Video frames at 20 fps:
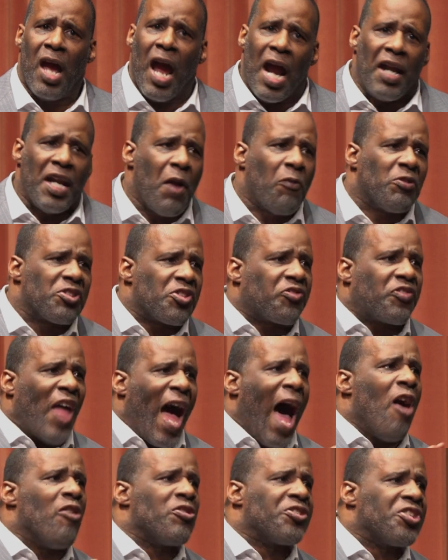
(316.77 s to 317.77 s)
And there was
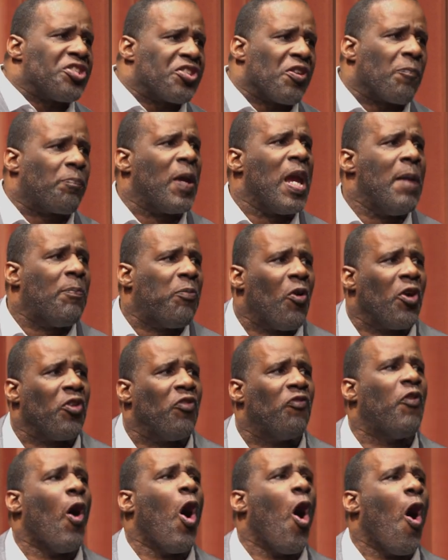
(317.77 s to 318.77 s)
thousands of people
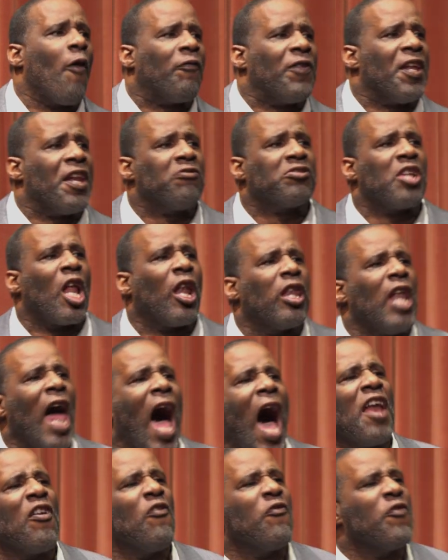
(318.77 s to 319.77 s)
involved, and there was a lot